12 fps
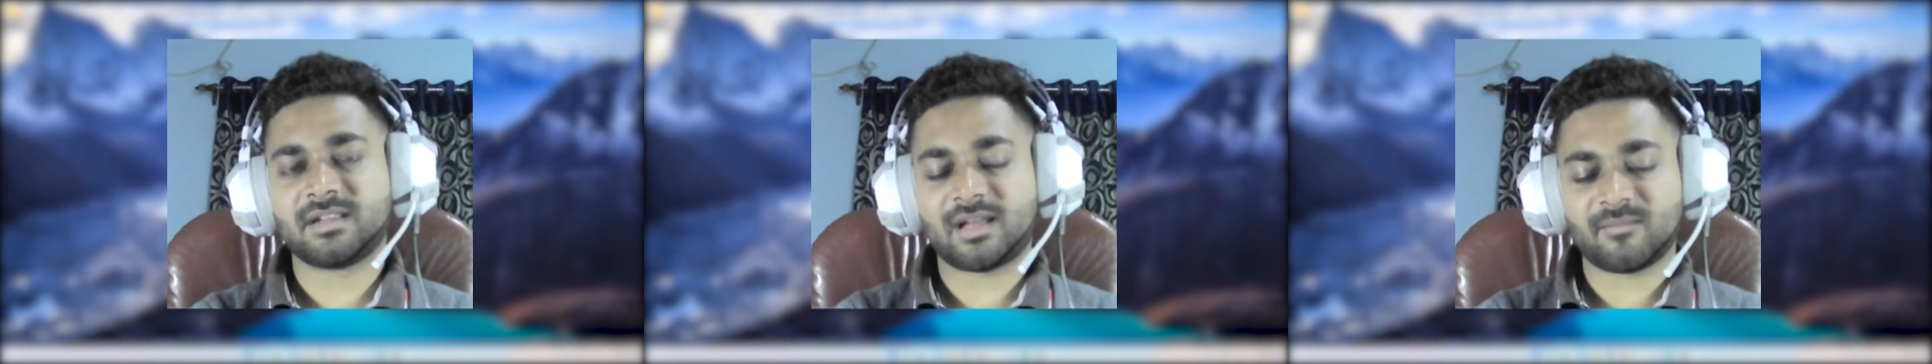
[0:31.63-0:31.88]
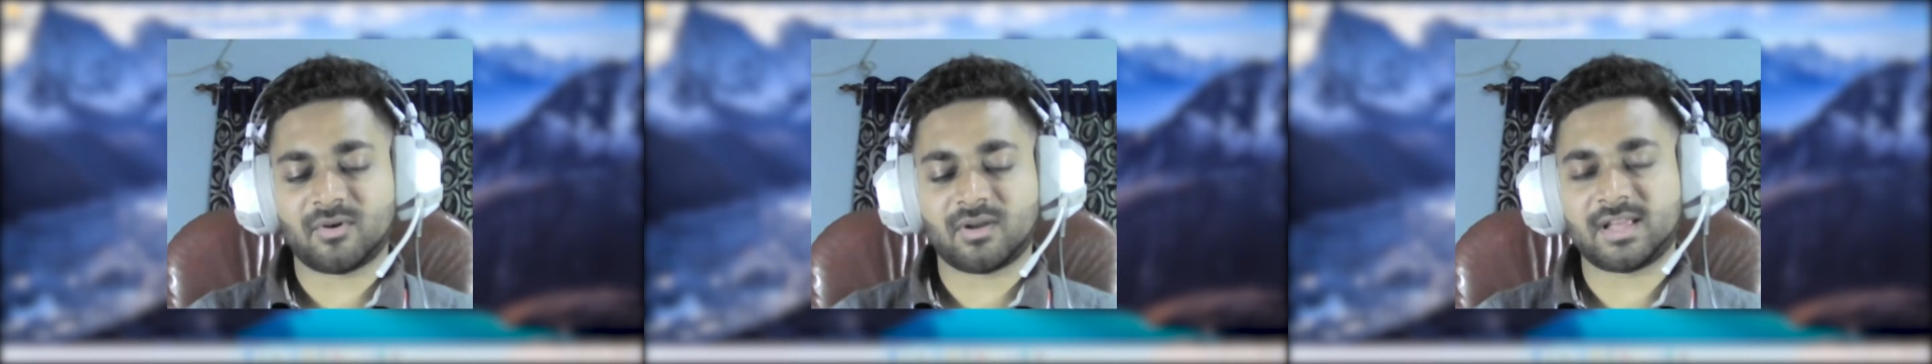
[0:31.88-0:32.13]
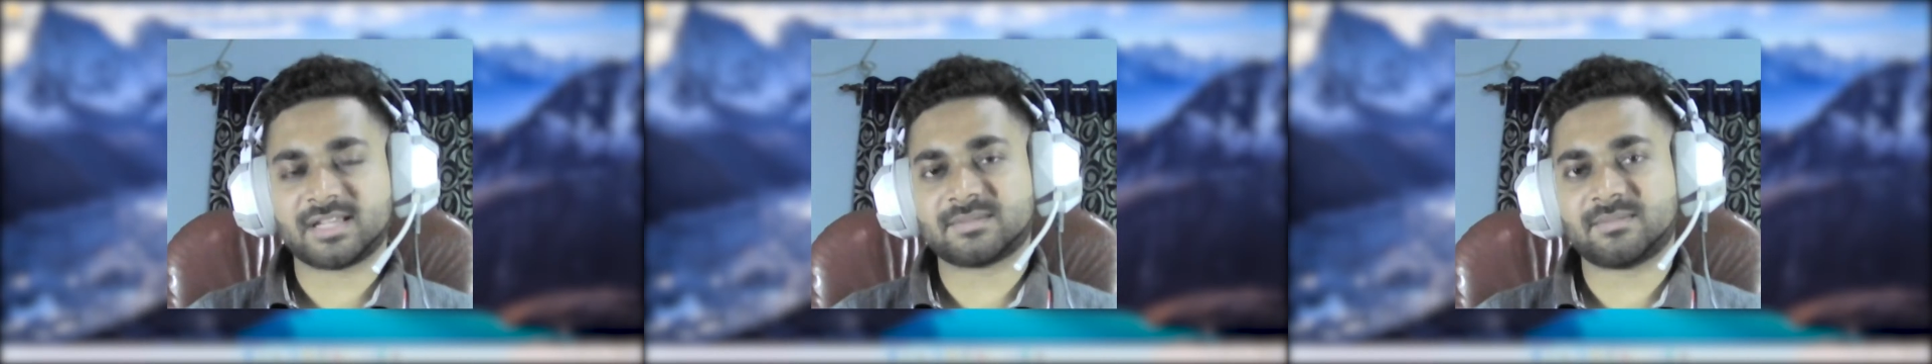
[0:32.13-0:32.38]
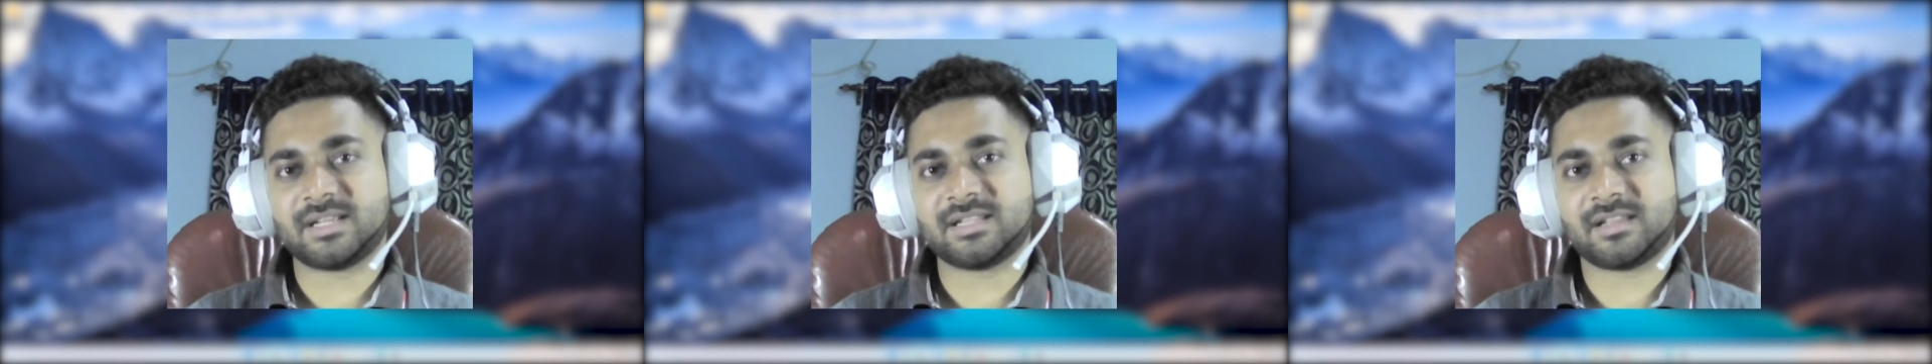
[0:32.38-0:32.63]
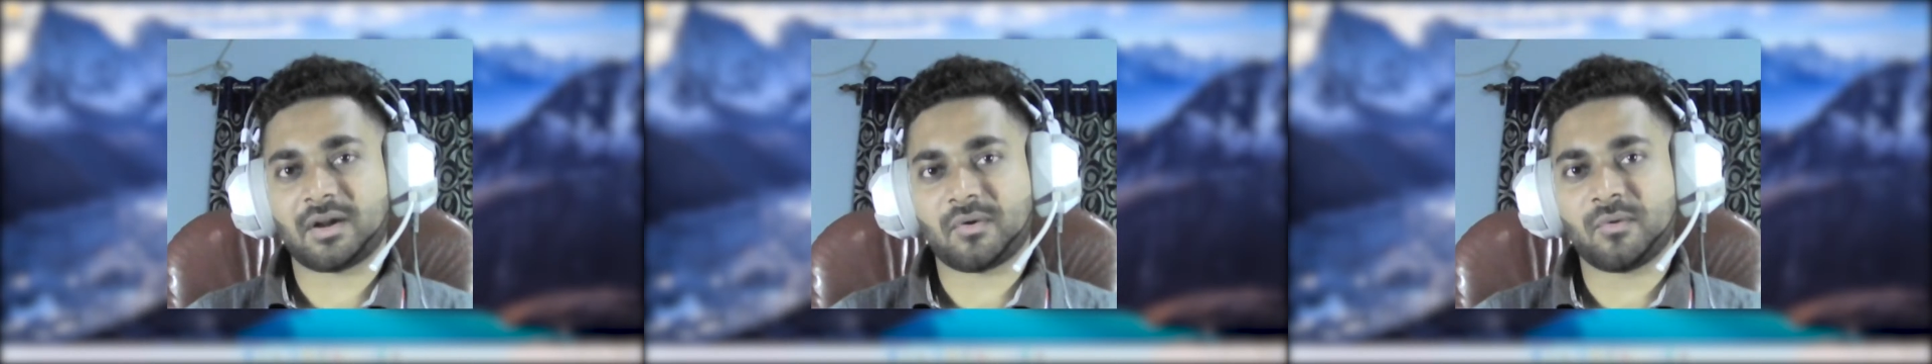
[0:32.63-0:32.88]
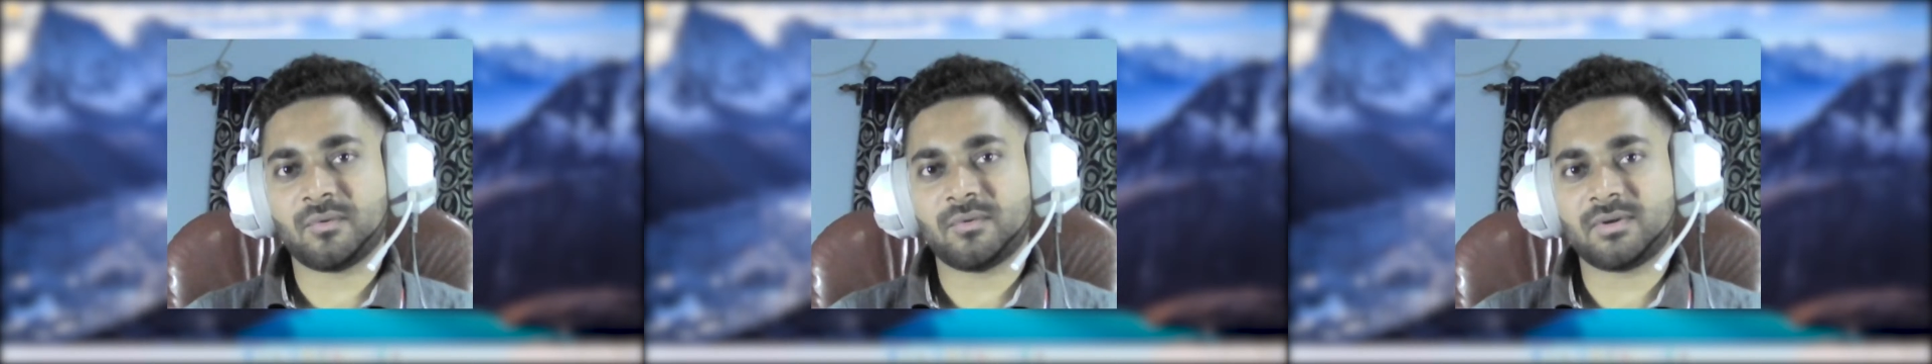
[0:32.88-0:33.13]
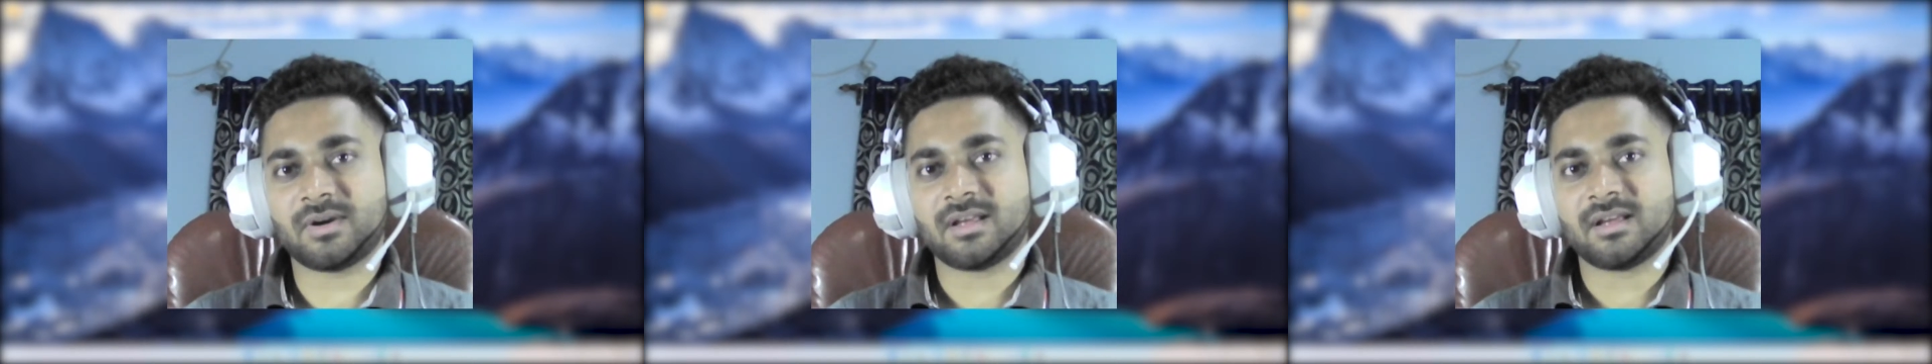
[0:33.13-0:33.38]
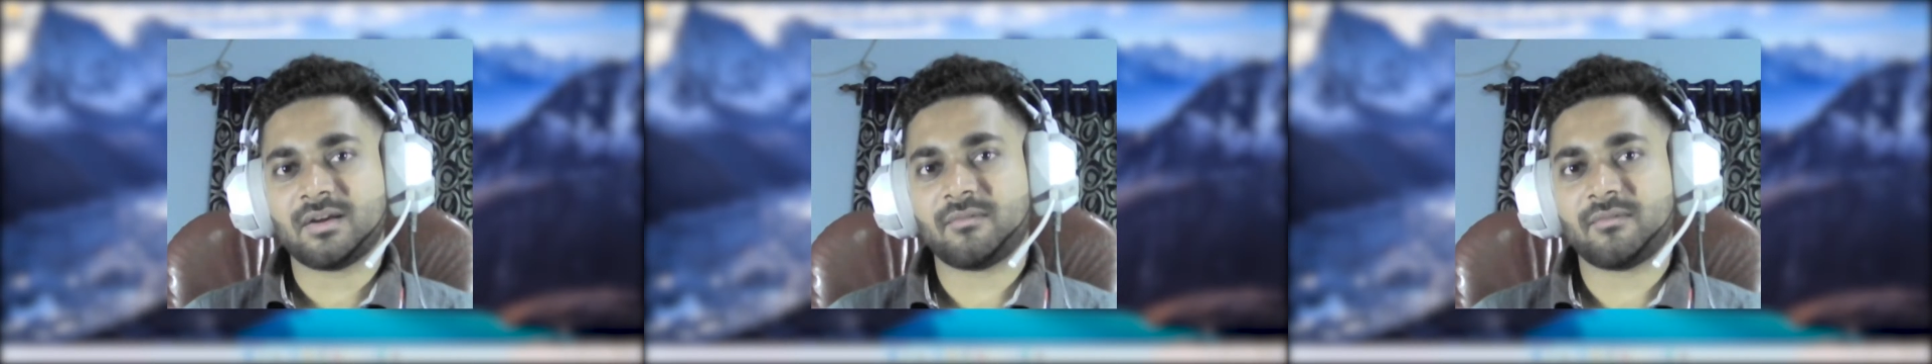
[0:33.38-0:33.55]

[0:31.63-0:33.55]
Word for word: then I'm going to explain the code,